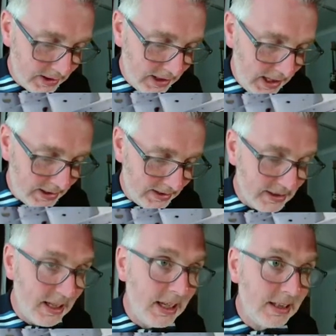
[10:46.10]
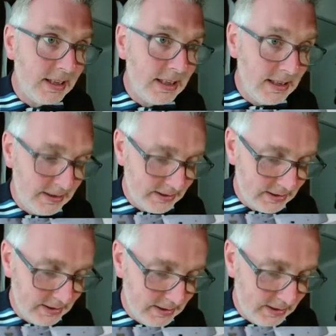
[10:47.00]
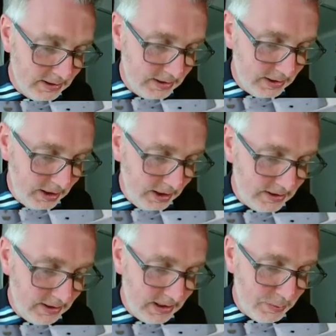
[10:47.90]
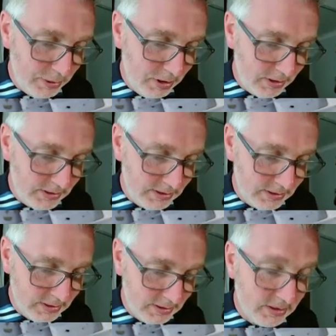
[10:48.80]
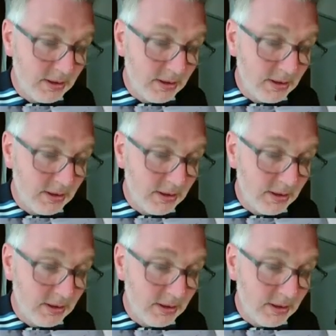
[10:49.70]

kind of say these are uh, deliberates.